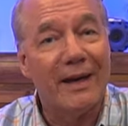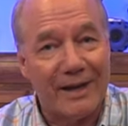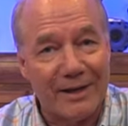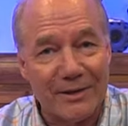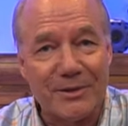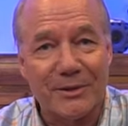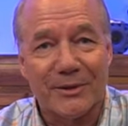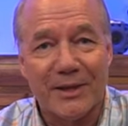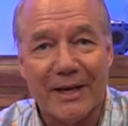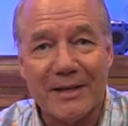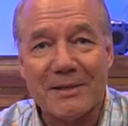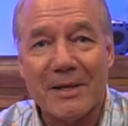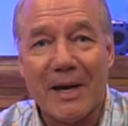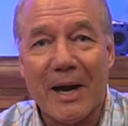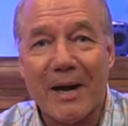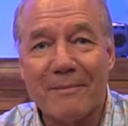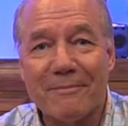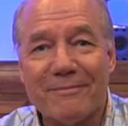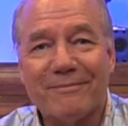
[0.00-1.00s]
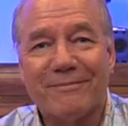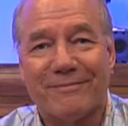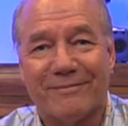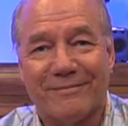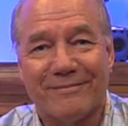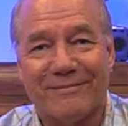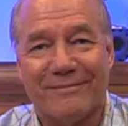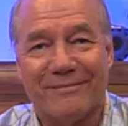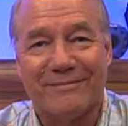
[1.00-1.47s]
And until next time,
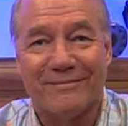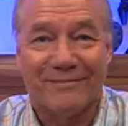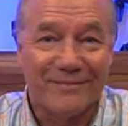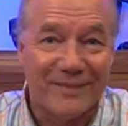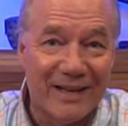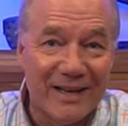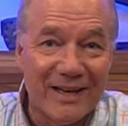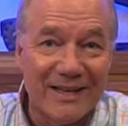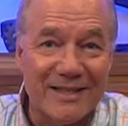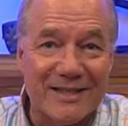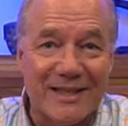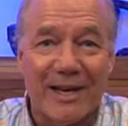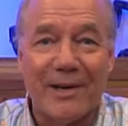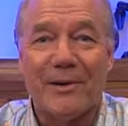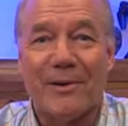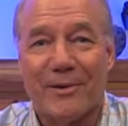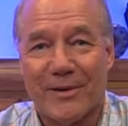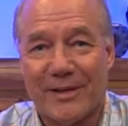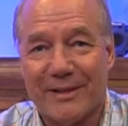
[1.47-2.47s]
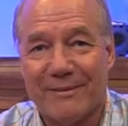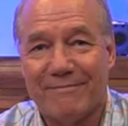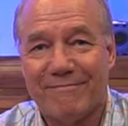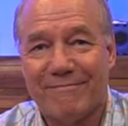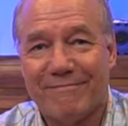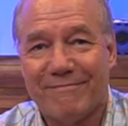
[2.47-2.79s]
stay nerdy.